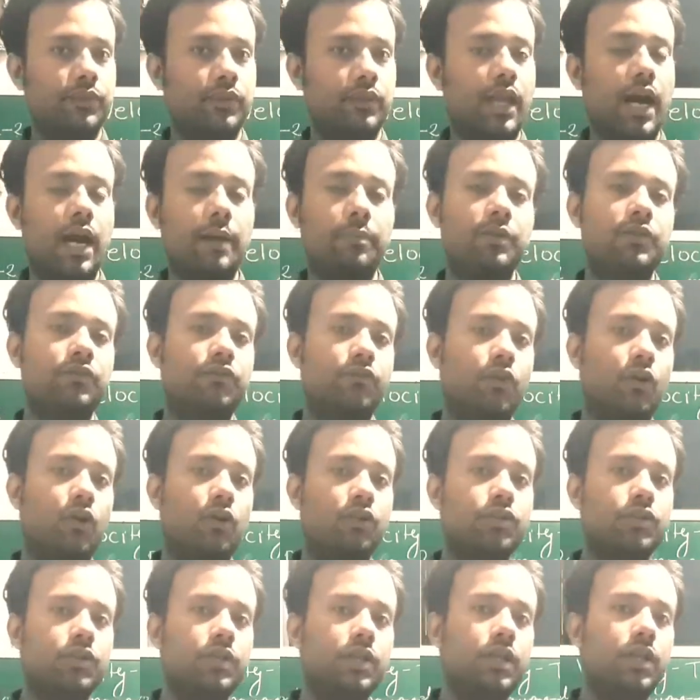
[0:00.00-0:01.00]
That means
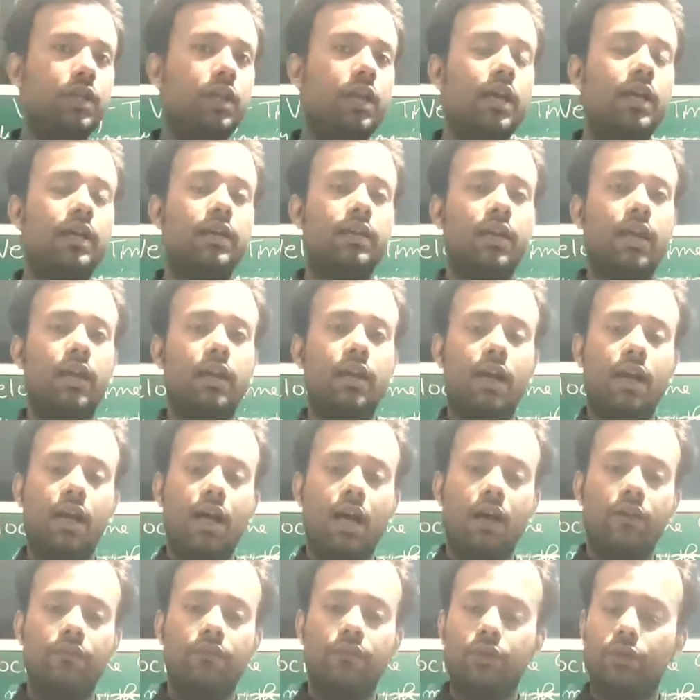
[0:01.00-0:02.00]
velocity can
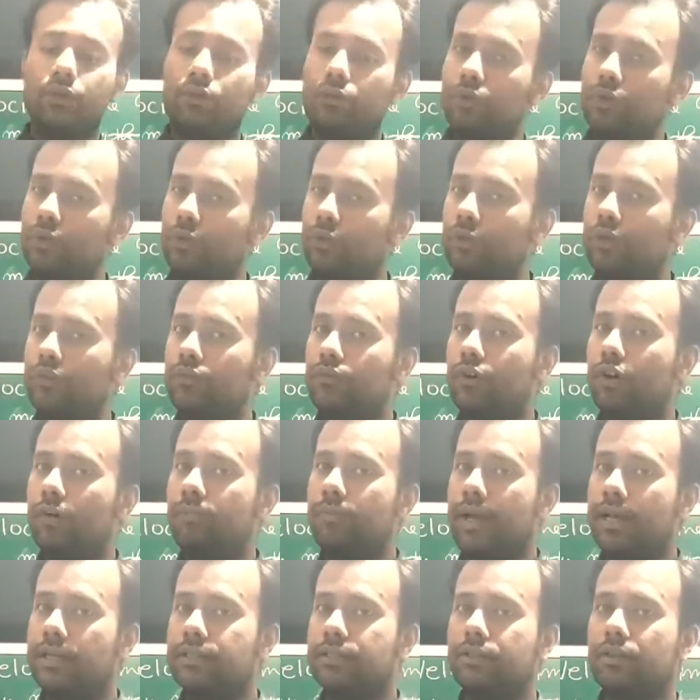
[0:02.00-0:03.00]
have
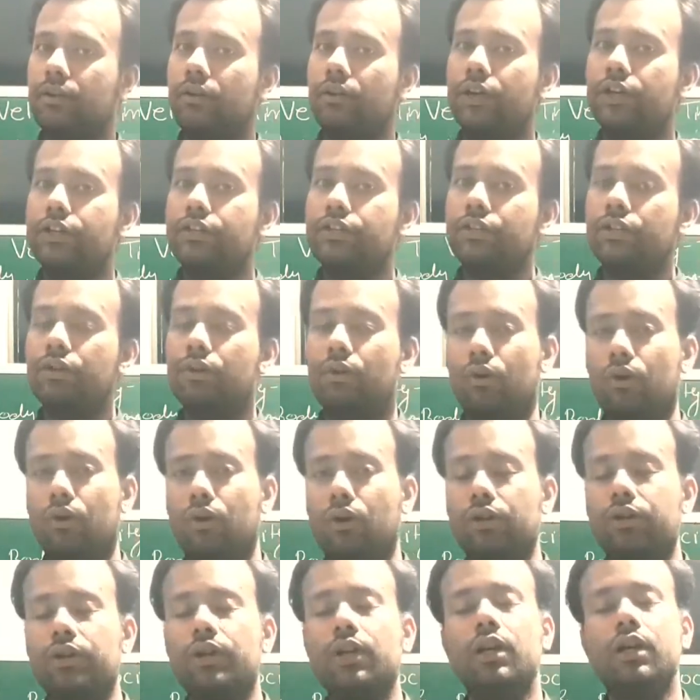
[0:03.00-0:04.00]
uniform acceleration
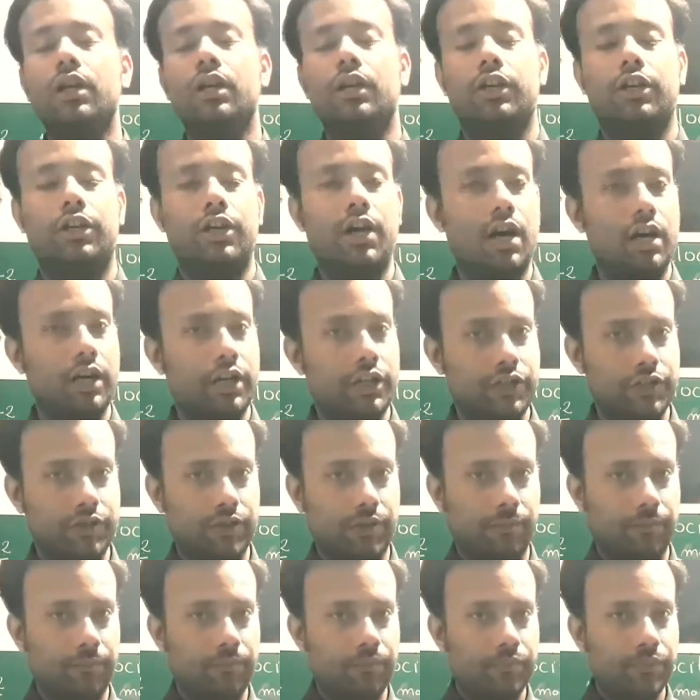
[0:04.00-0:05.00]
or
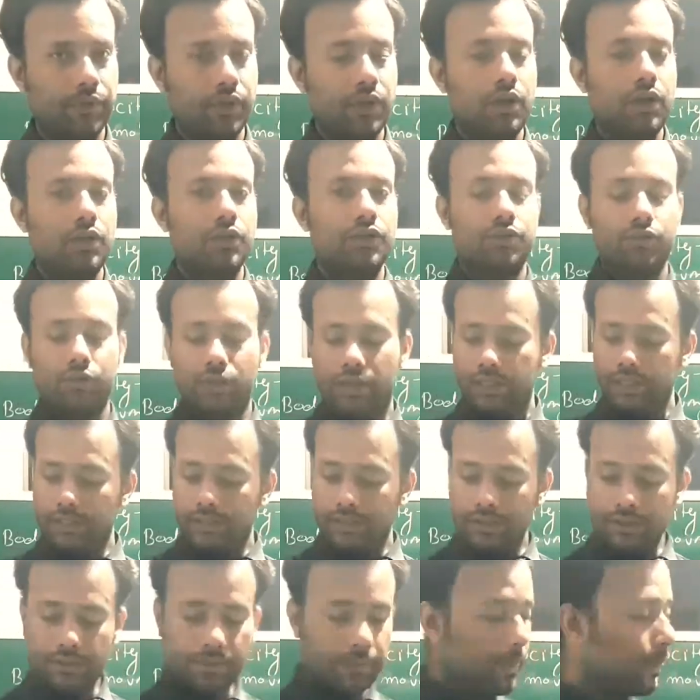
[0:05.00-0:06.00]
retardation. So
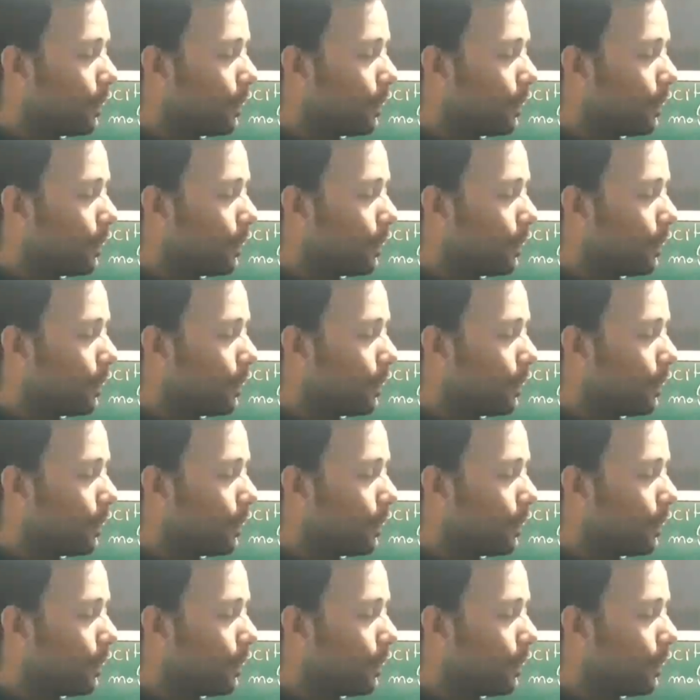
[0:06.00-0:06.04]
let's